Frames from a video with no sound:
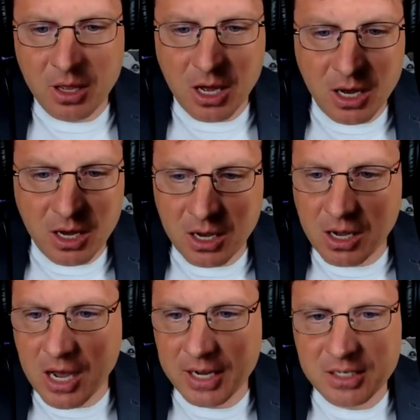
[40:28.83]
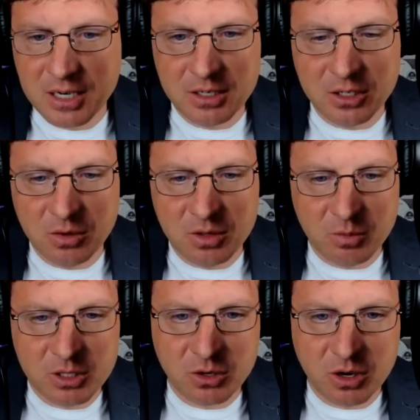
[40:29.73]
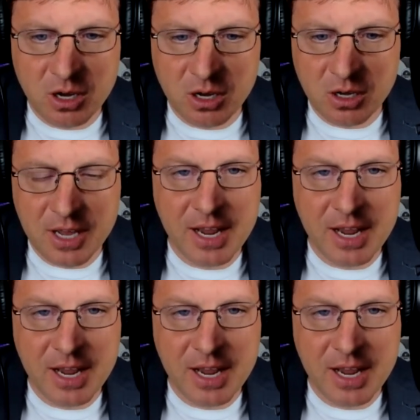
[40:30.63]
Uh, I did do the withdraw,